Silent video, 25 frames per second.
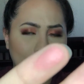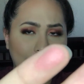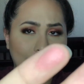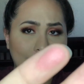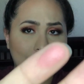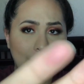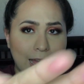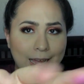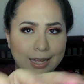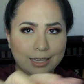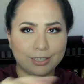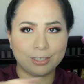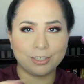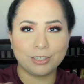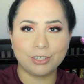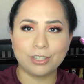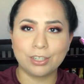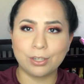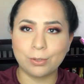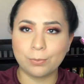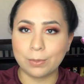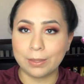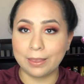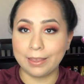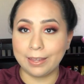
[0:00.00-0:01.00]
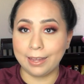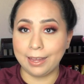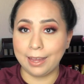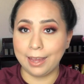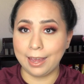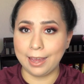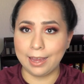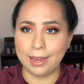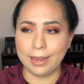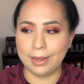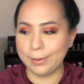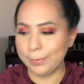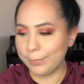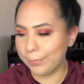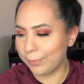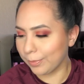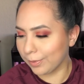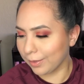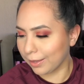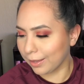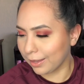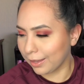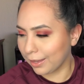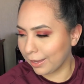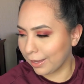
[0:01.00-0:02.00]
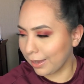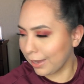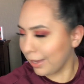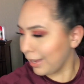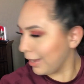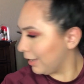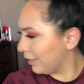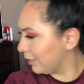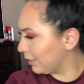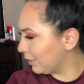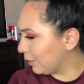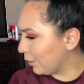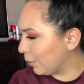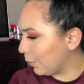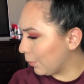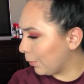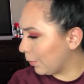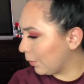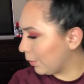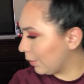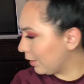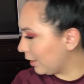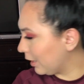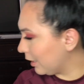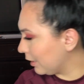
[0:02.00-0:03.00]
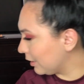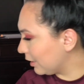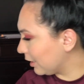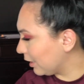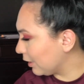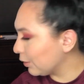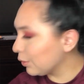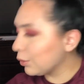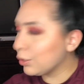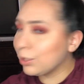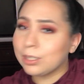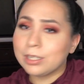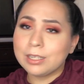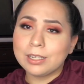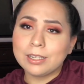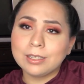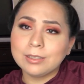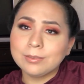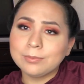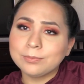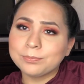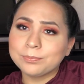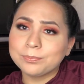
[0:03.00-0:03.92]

Cash with a K. So that's actually